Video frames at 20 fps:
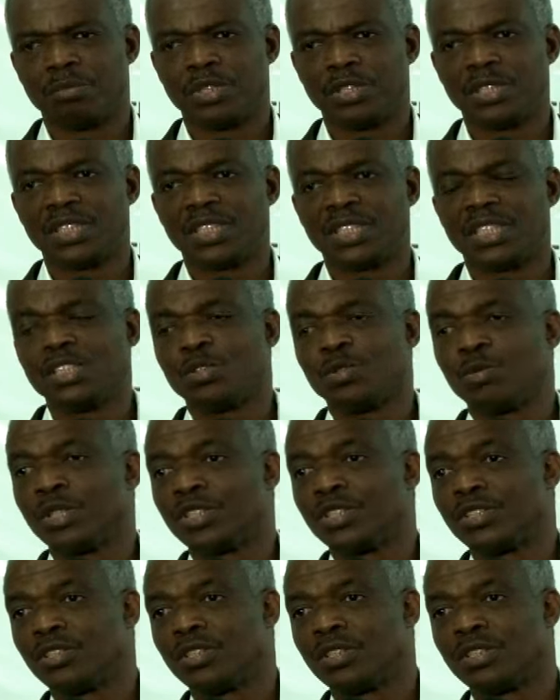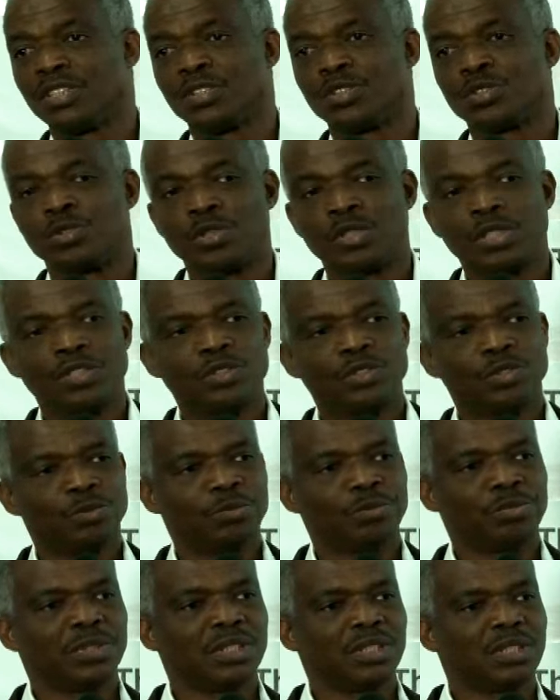But the key question is going
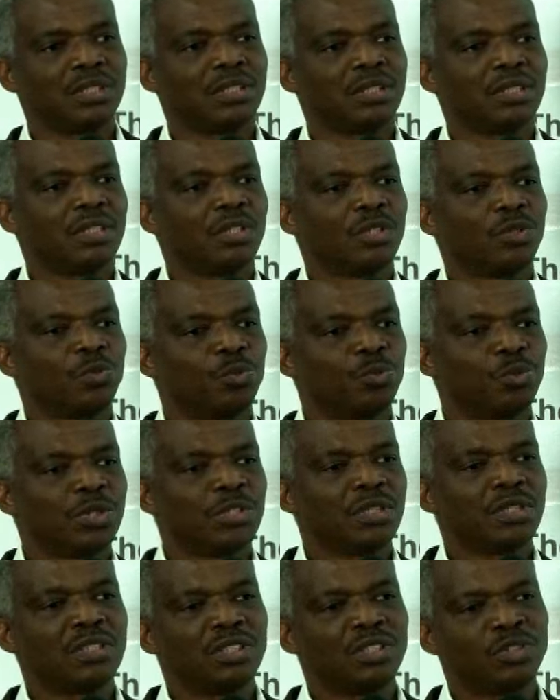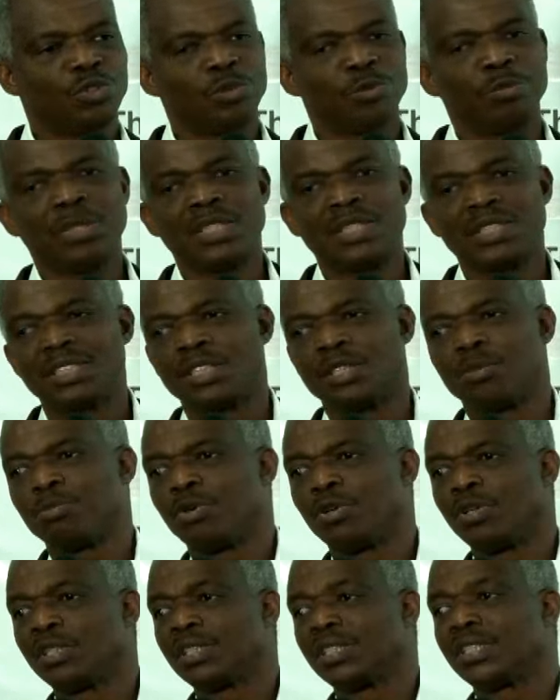to be, will the domestic
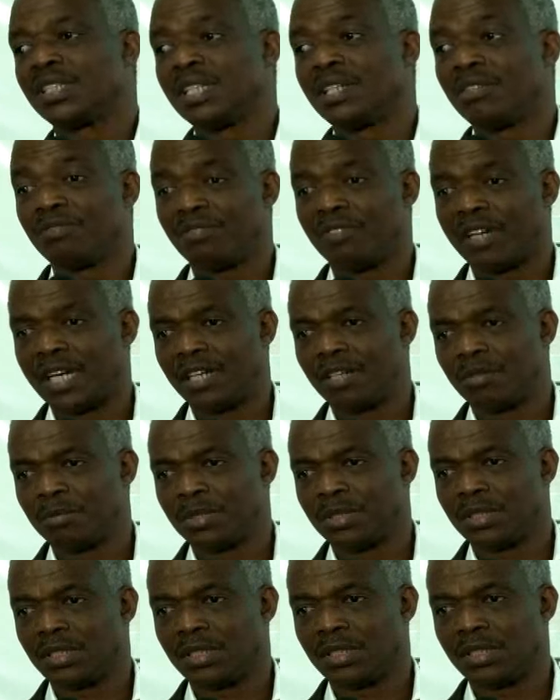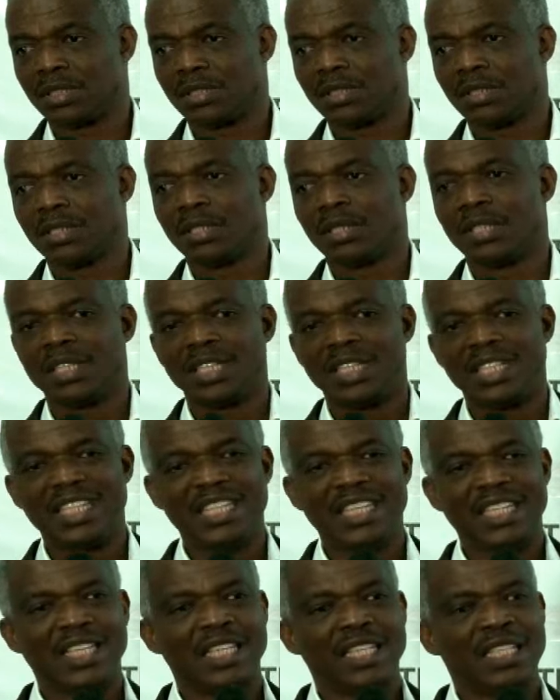policy environment
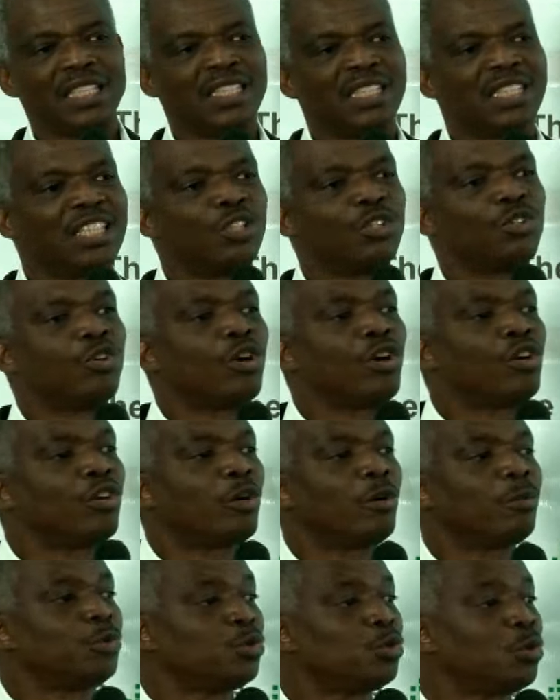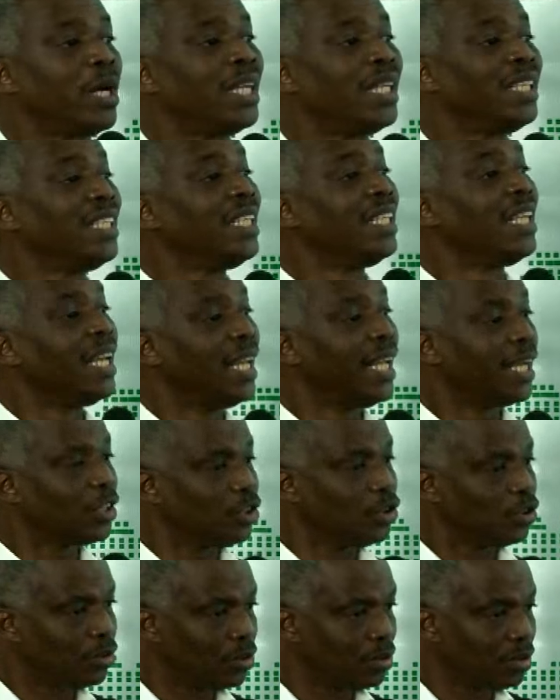in the run-up to an
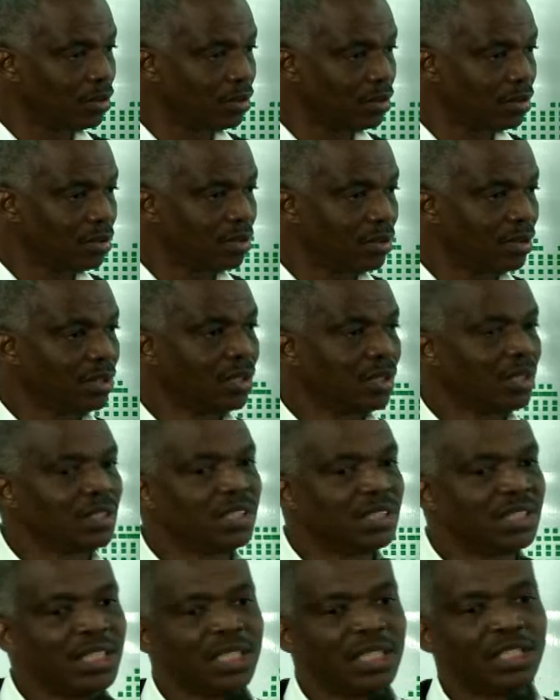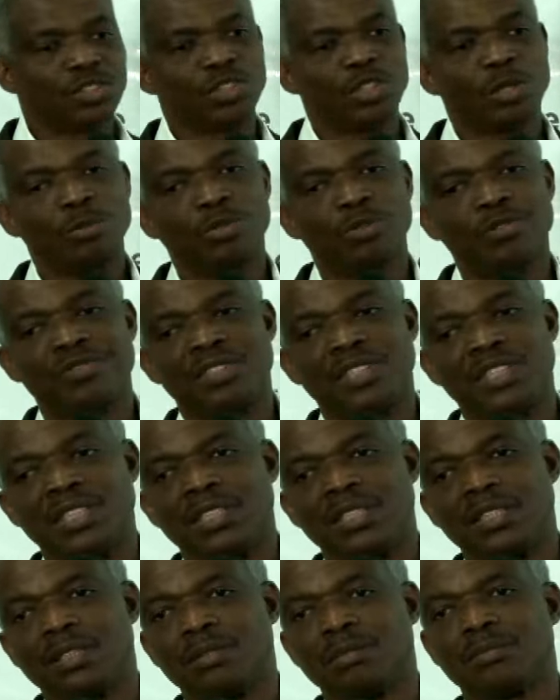election take some of
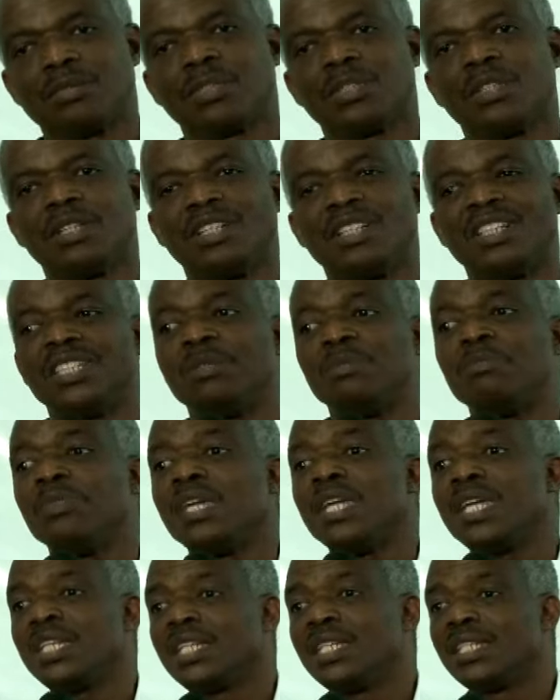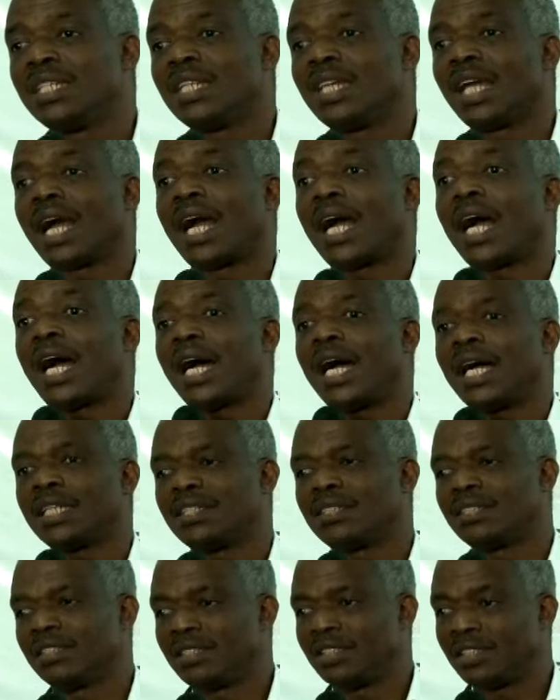the remaining
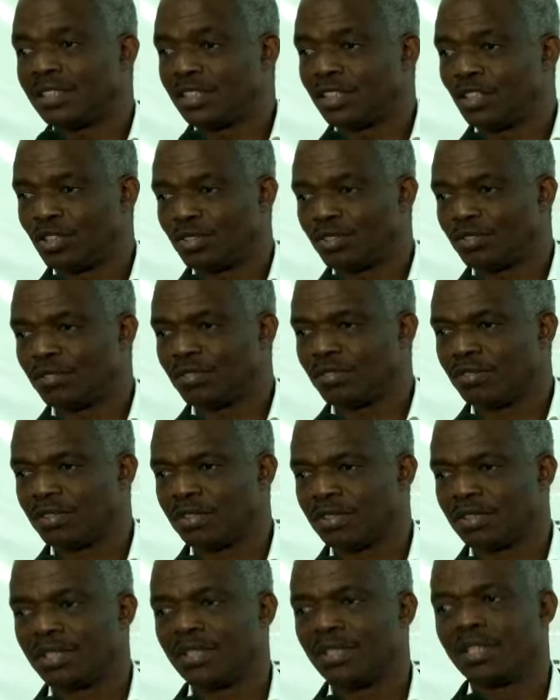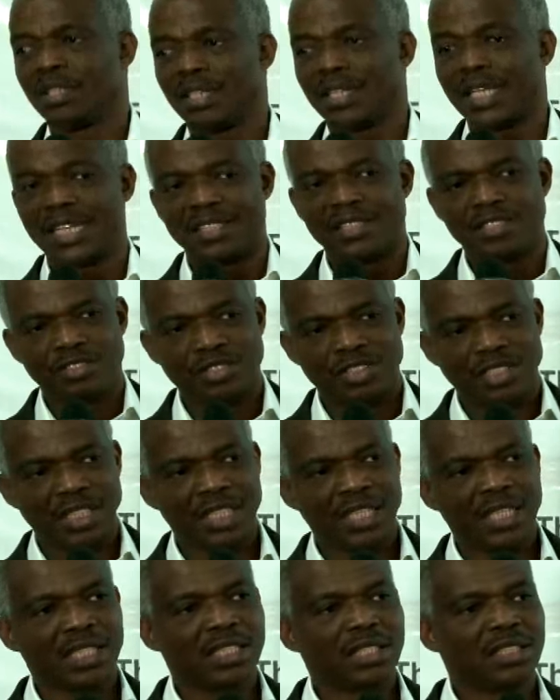hard decisions that
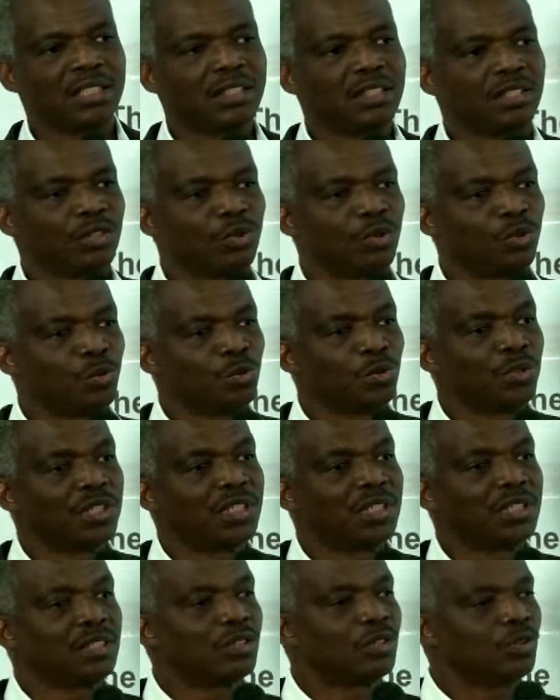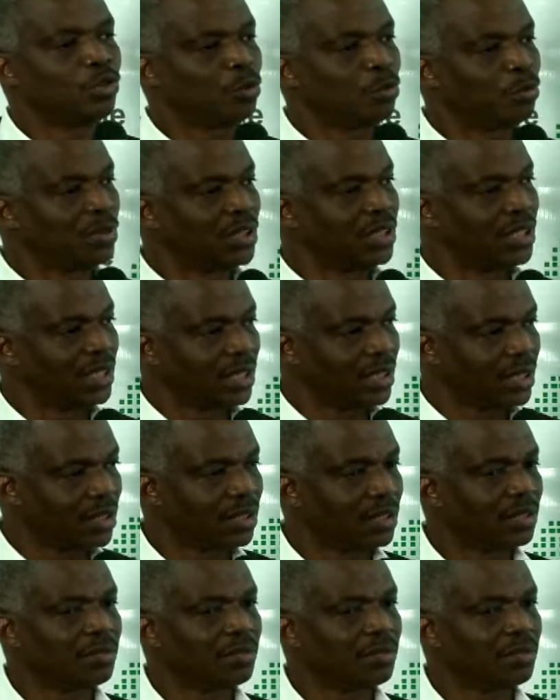really do need to be taken?